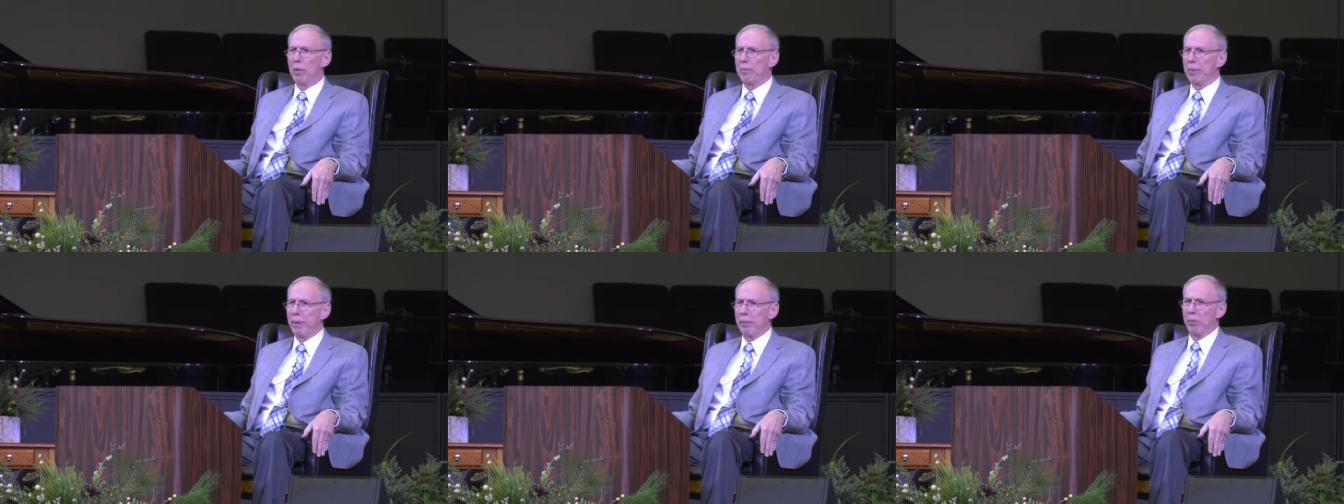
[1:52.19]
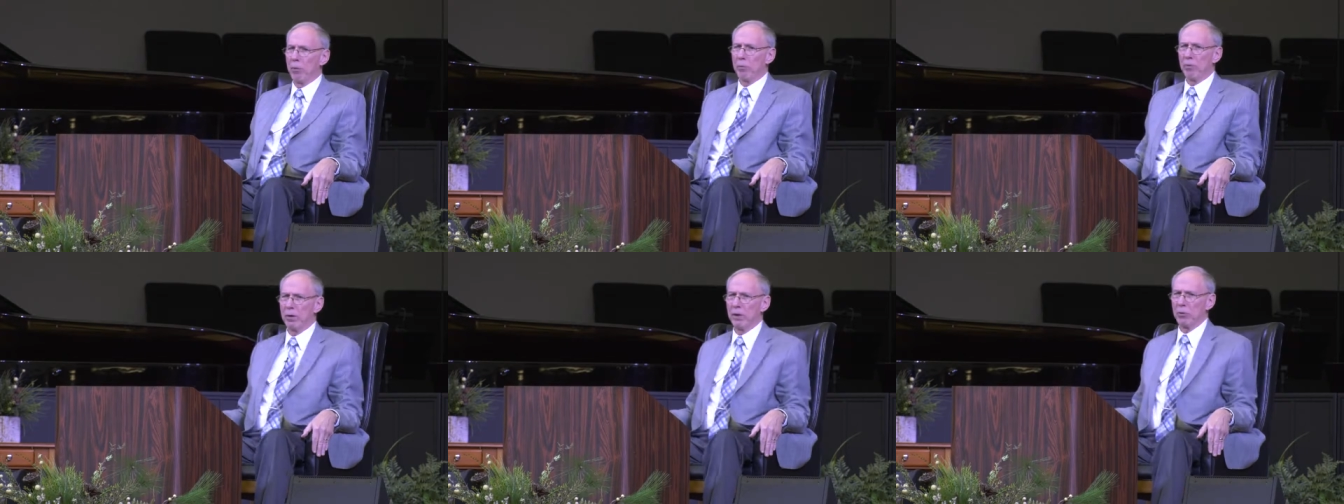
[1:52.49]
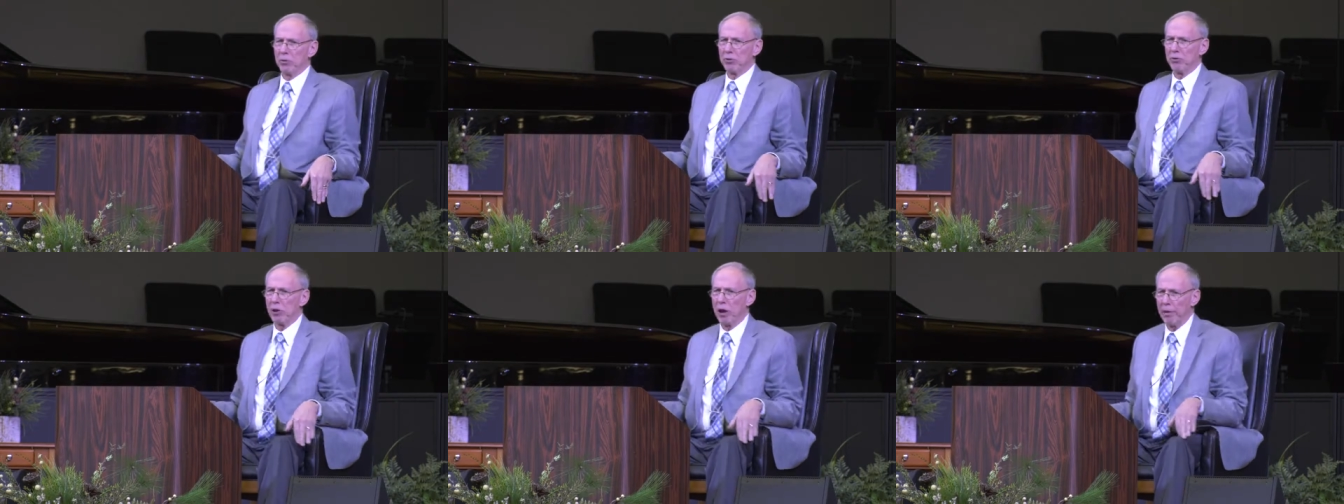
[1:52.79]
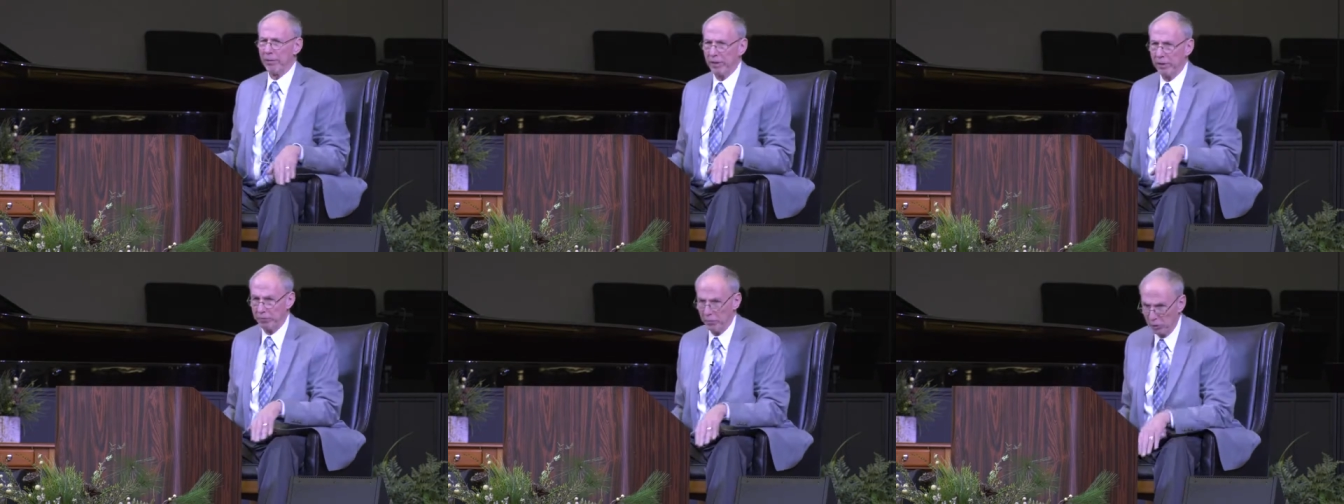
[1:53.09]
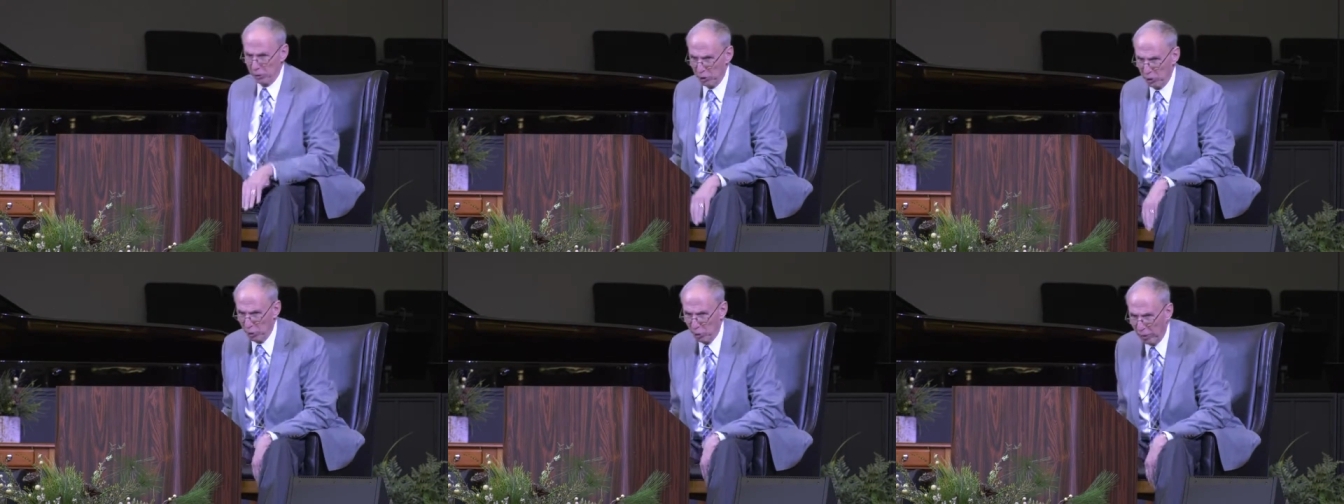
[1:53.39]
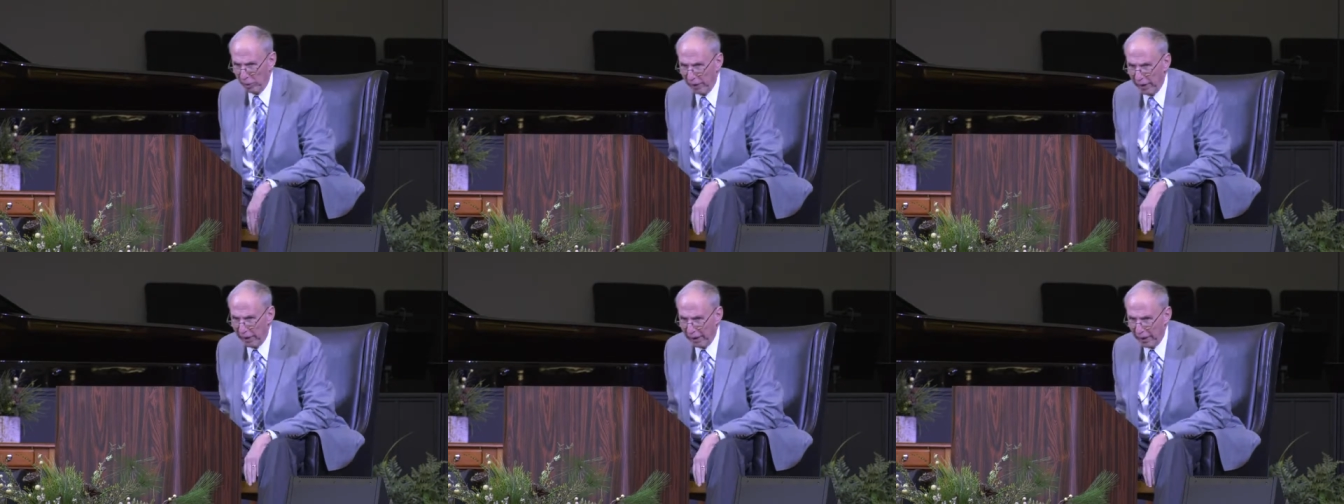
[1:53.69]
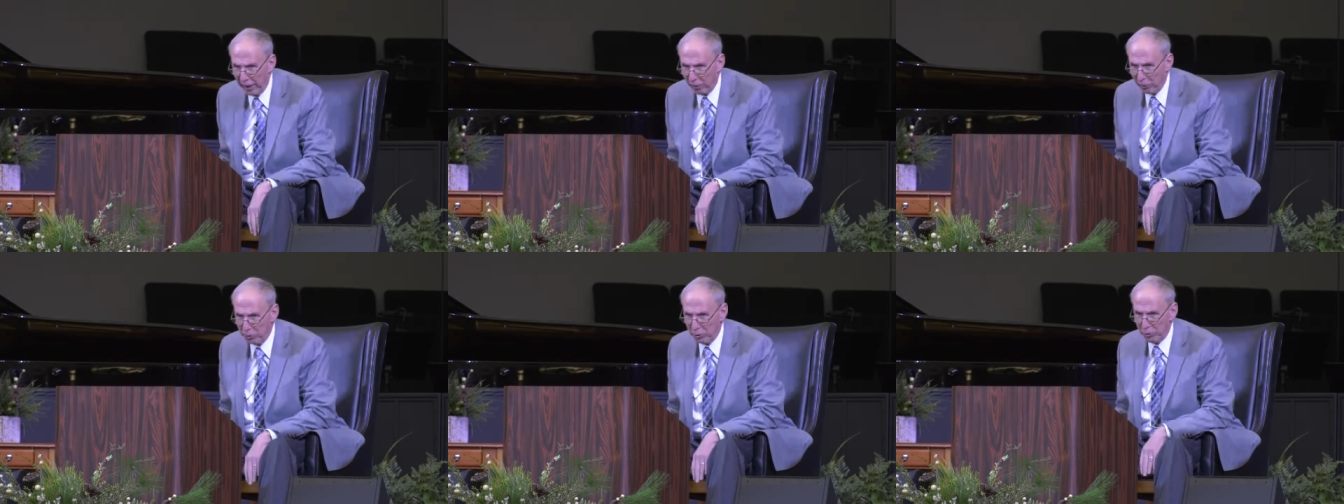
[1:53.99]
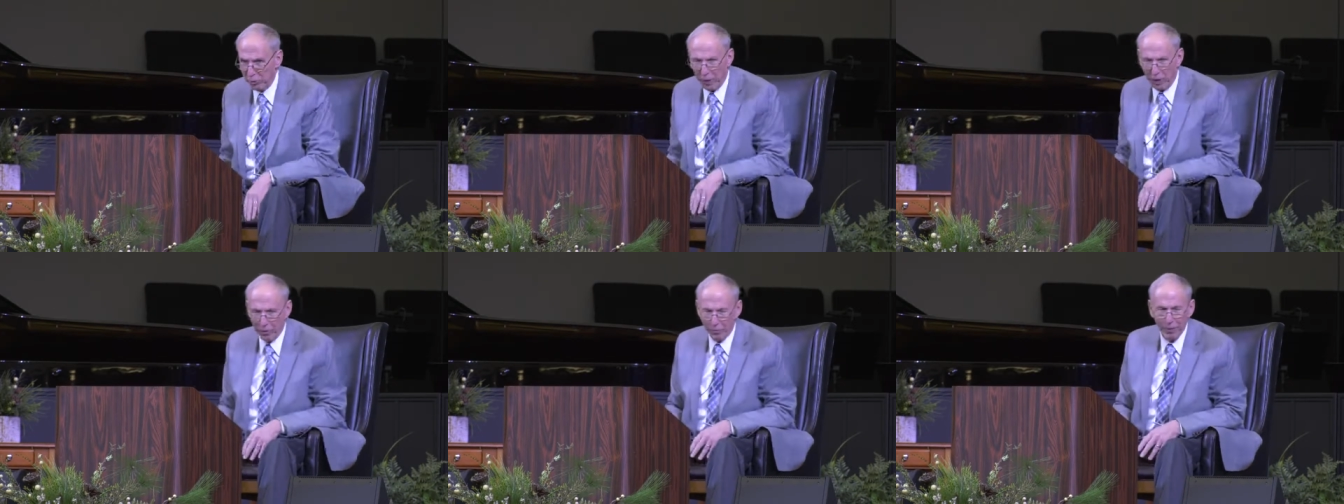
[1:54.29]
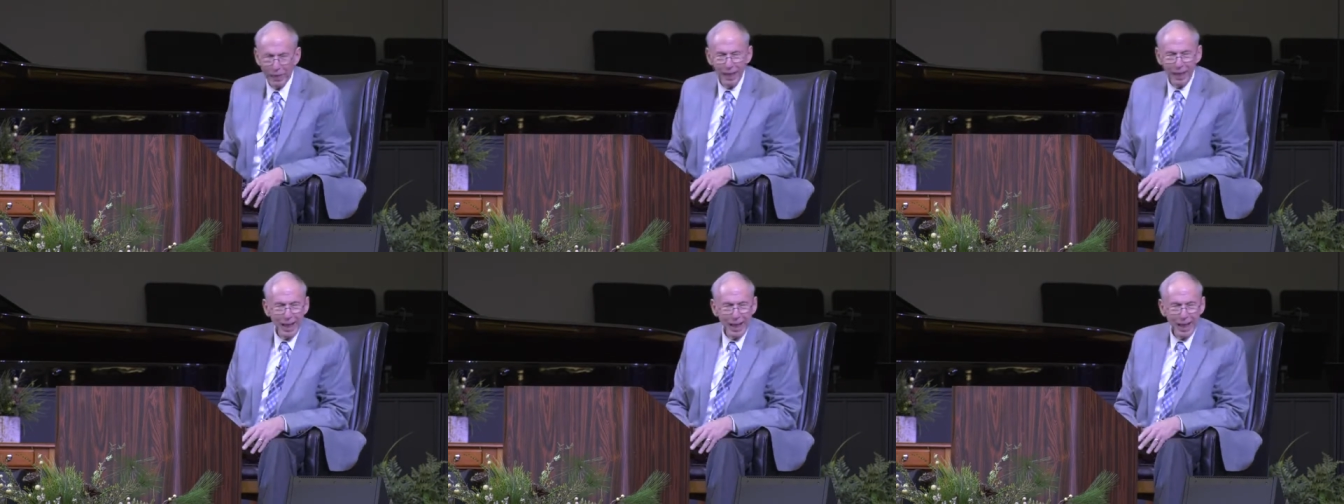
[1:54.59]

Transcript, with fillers: people feel sorry for you, and that helps you out.